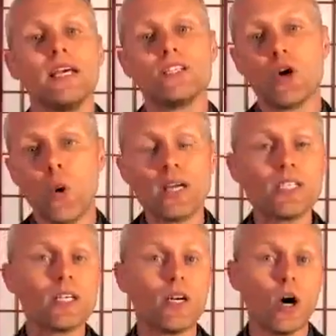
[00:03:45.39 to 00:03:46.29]
He's
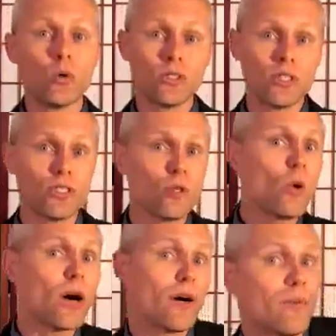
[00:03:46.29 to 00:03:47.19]
going to go to the
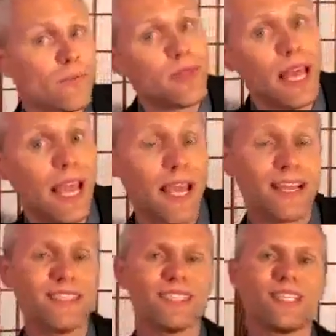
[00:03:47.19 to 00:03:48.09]
store
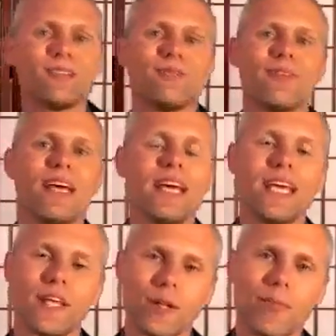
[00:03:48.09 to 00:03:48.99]
and
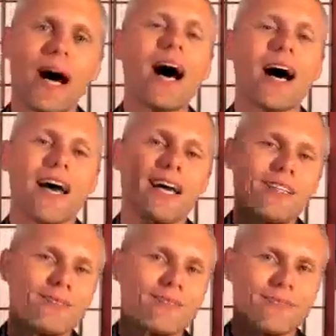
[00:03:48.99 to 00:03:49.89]
he'll
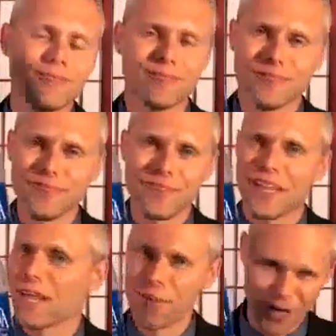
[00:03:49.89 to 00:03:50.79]
buy
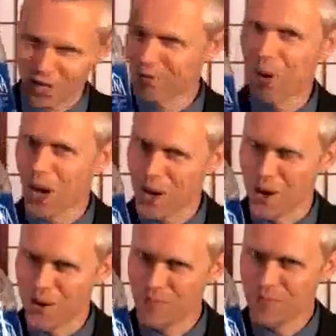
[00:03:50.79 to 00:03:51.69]
a bottle of
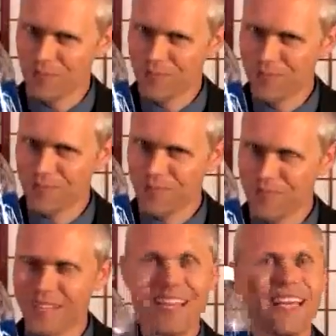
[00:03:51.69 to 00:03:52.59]
water.
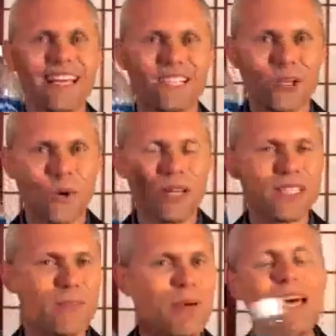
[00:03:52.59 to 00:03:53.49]
He's
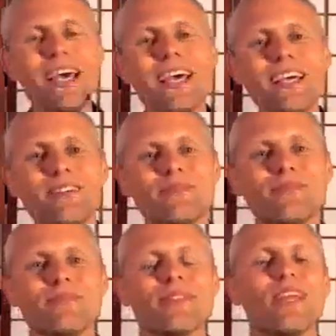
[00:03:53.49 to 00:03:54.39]
going to pay
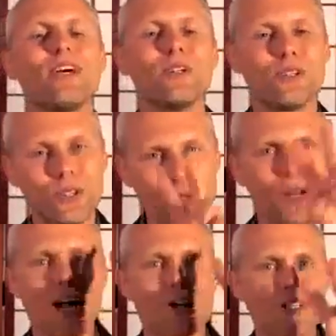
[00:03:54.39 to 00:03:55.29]

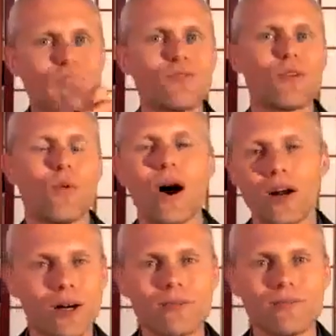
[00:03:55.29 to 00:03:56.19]
$2 for the
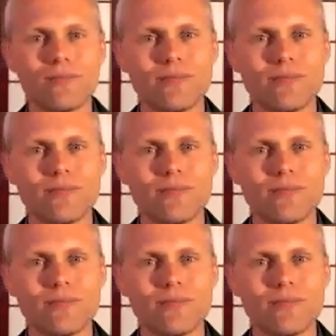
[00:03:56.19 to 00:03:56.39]
water.